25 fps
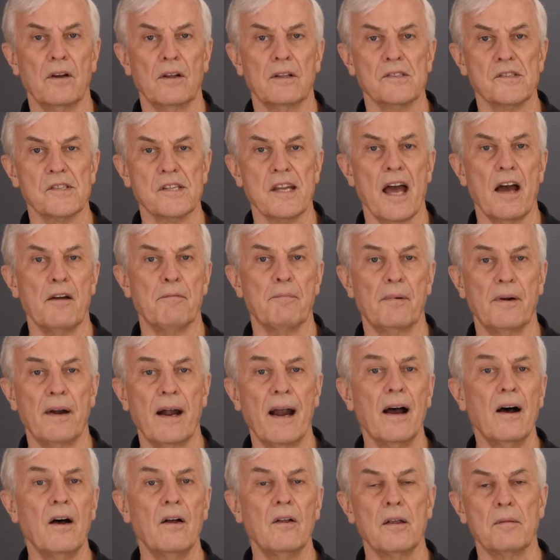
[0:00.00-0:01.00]
on staff
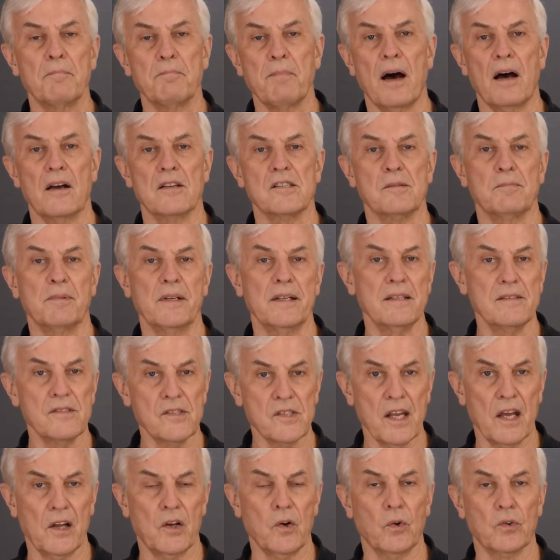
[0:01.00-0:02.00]
morale and possibly
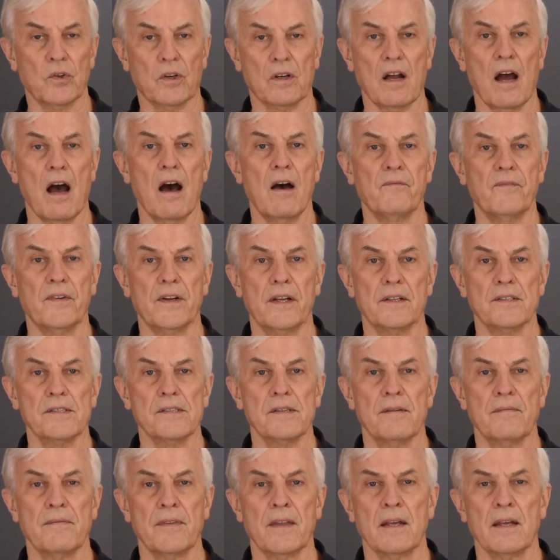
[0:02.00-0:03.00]
stakeholder confidence.